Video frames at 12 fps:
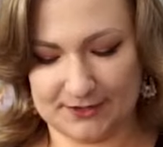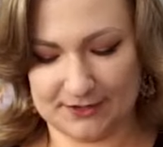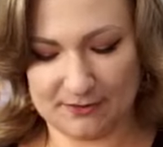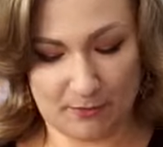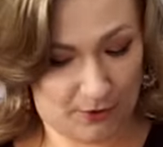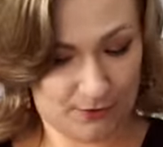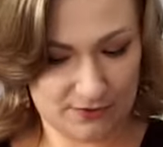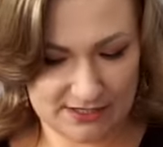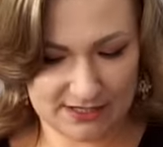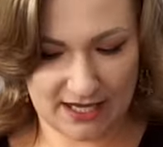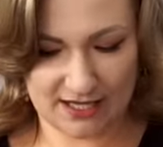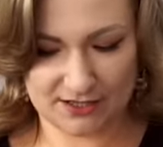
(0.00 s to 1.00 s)
the most,
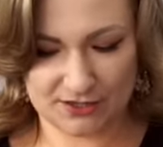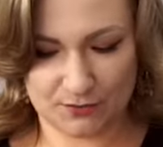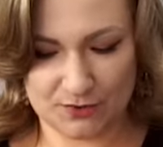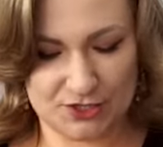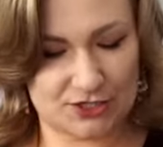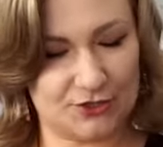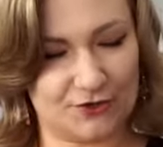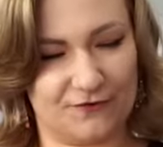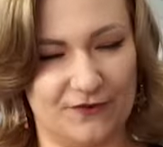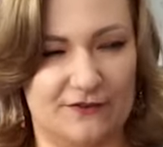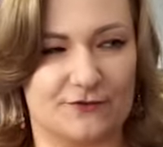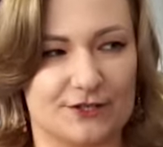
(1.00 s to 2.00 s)
and which is your
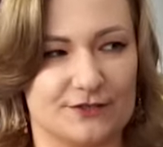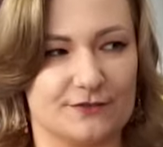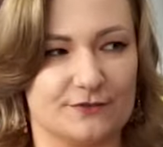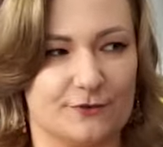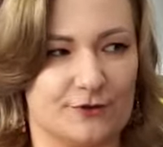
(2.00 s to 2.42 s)
favorite, or